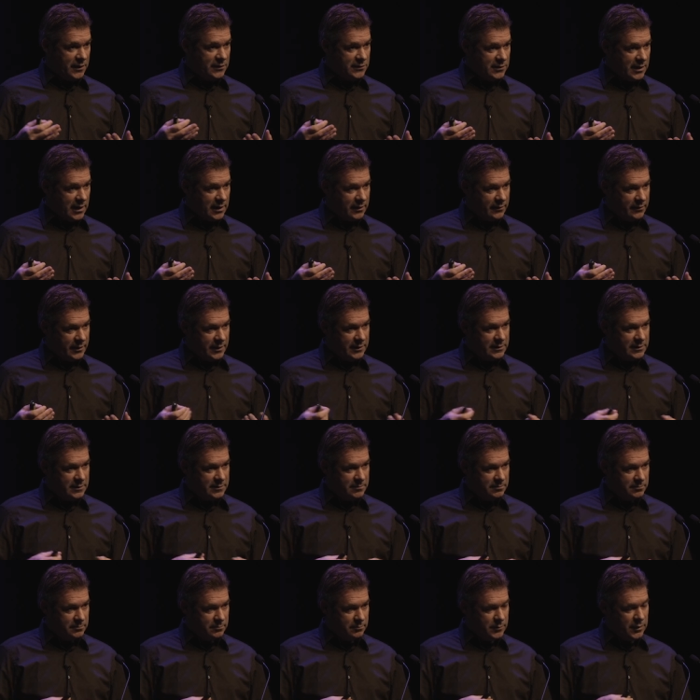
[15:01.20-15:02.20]
their salaries.
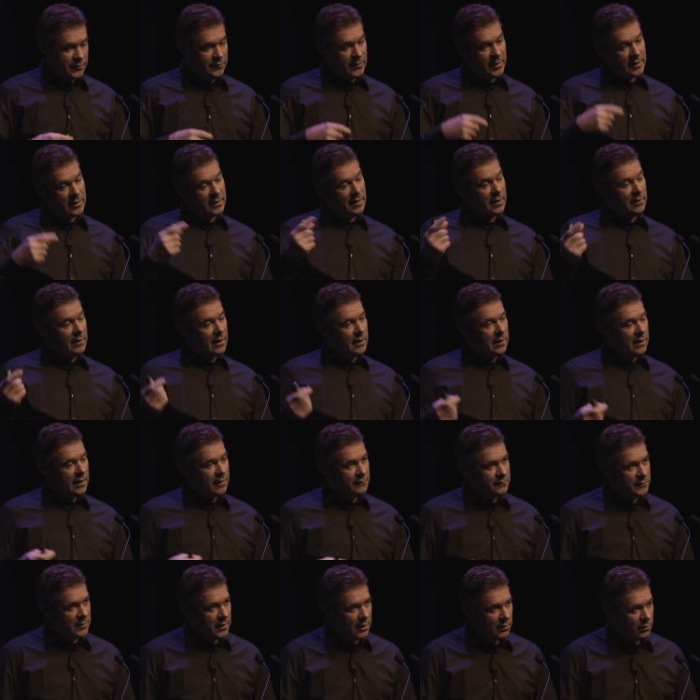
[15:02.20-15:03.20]
But we
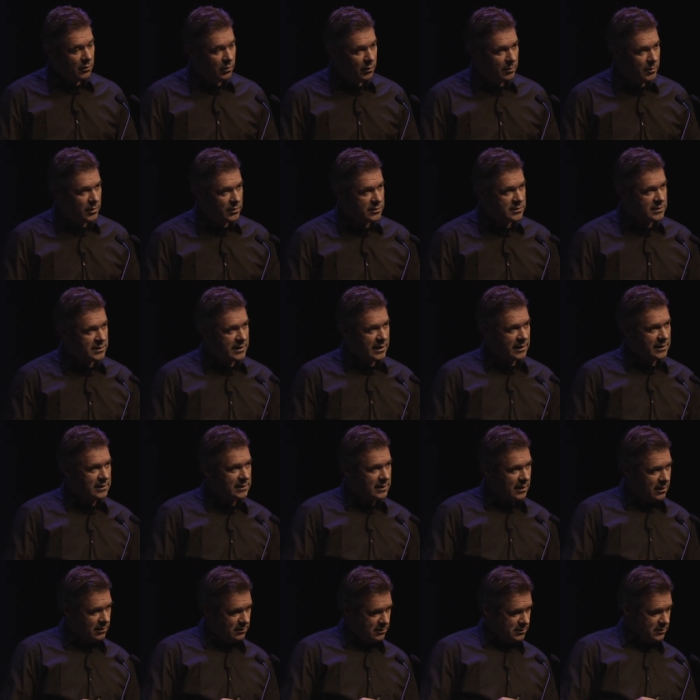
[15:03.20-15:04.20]
have now almost
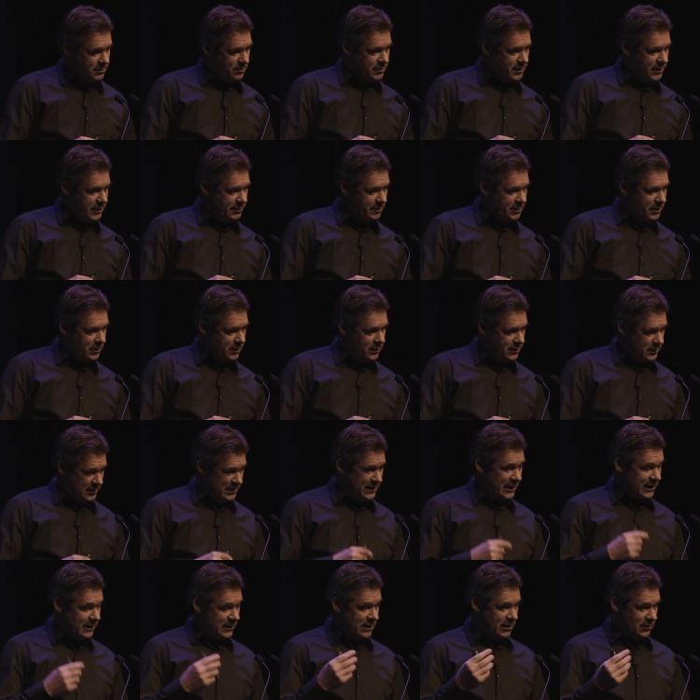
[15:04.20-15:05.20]
10,000 people, or
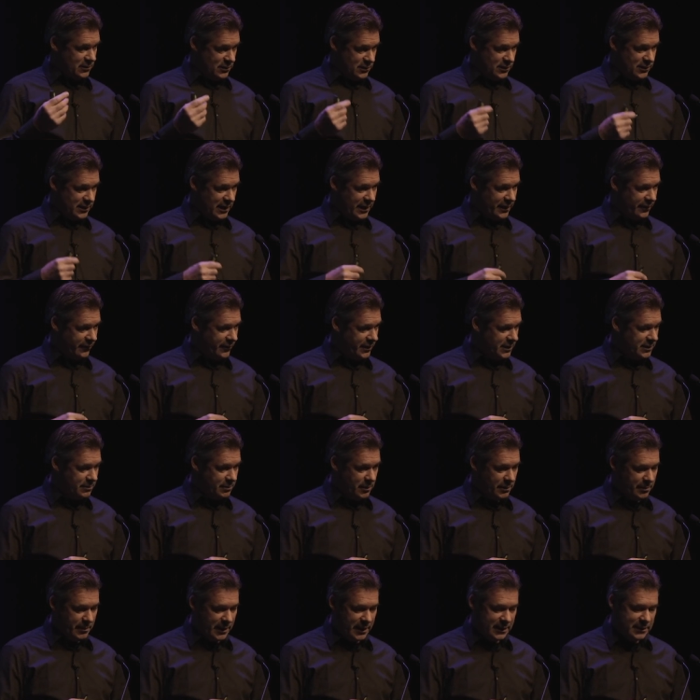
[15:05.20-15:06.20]
10,000 salaries
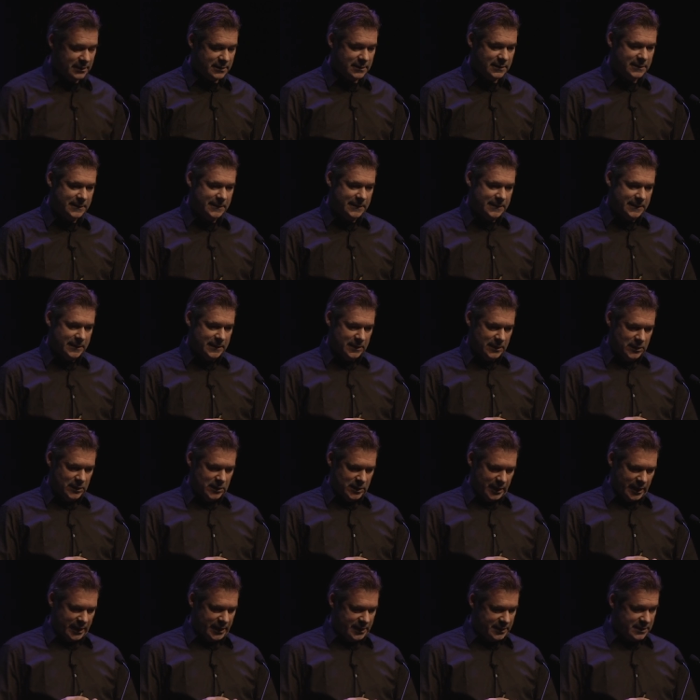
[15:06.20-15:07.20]
per month,
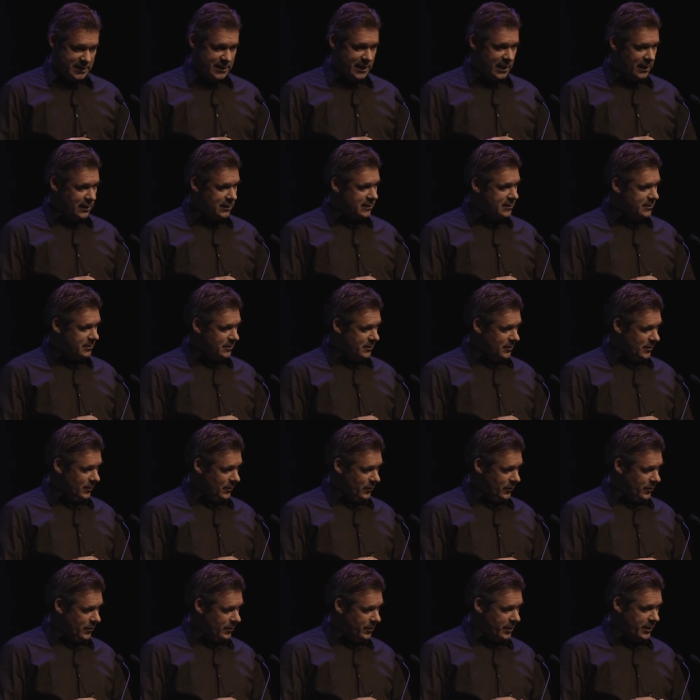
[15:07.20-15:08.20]
and it's dealt
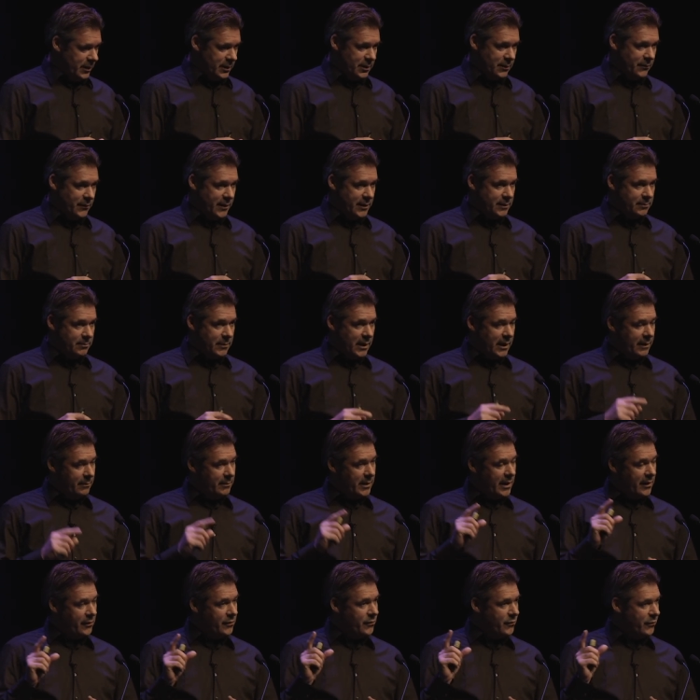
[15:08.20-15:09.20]
a bit by,
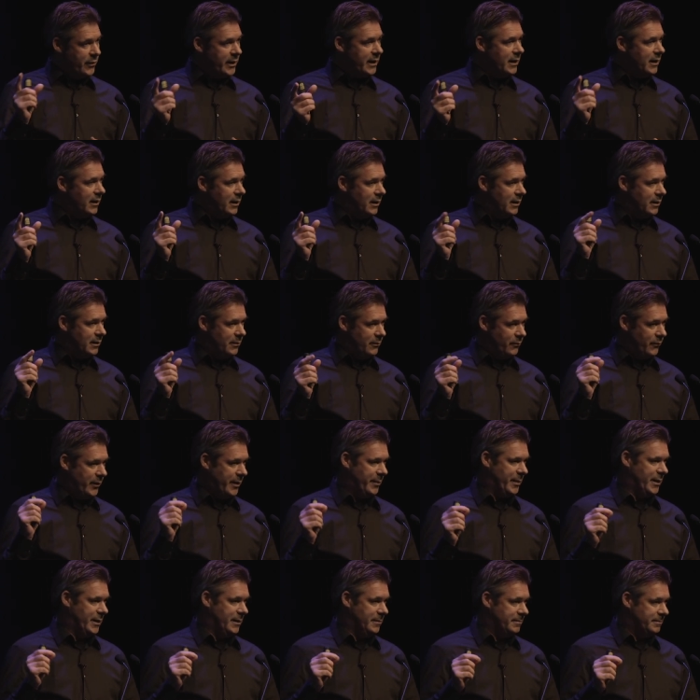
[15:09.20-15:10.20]
by three
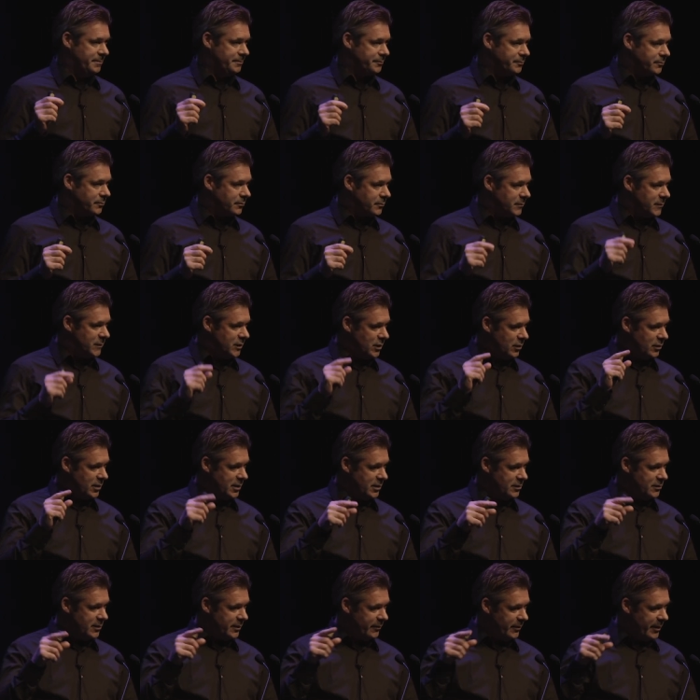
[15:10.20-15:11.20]
women. So
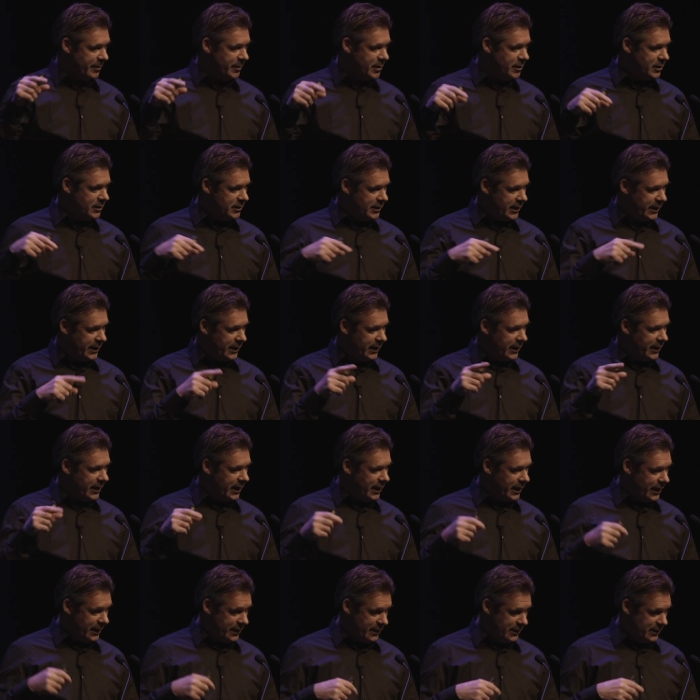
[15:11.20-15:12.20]
these three women taking
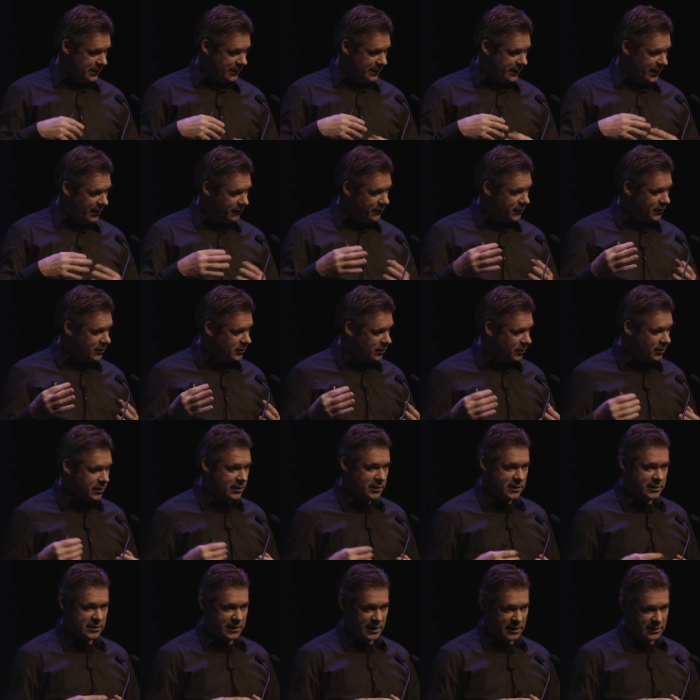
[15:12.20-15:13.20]
care, and the average
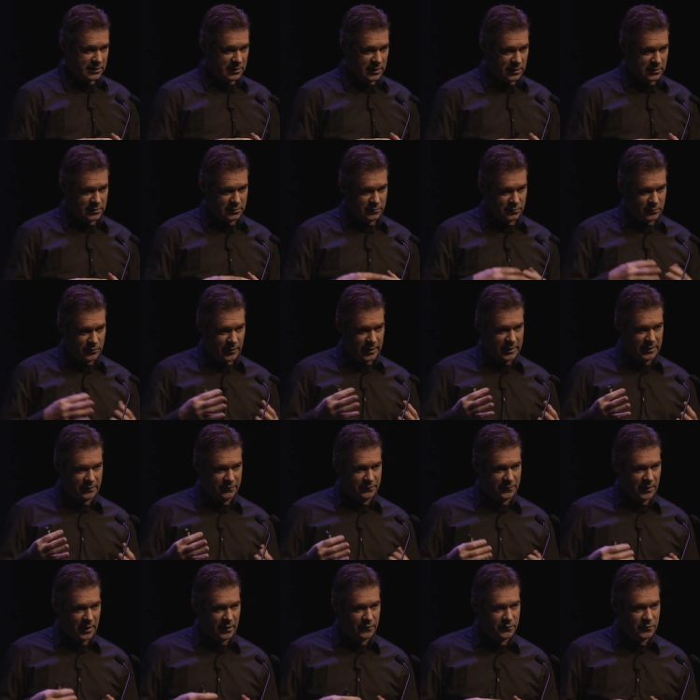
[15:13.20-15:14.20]
organization has
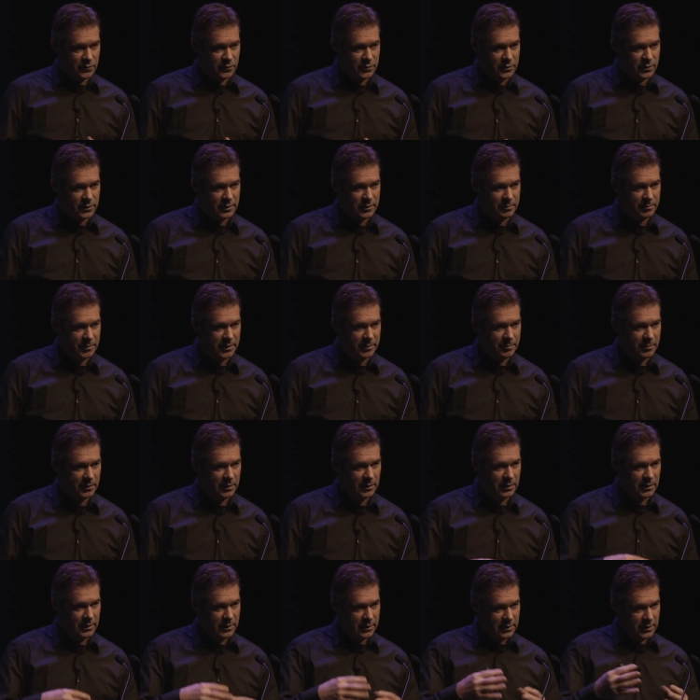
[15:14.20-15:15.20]
25 to 30
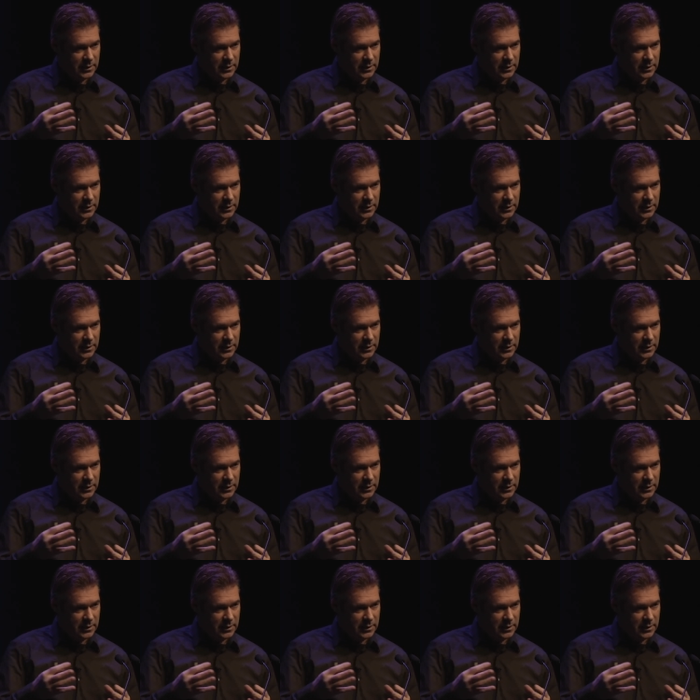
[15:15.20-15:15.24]
people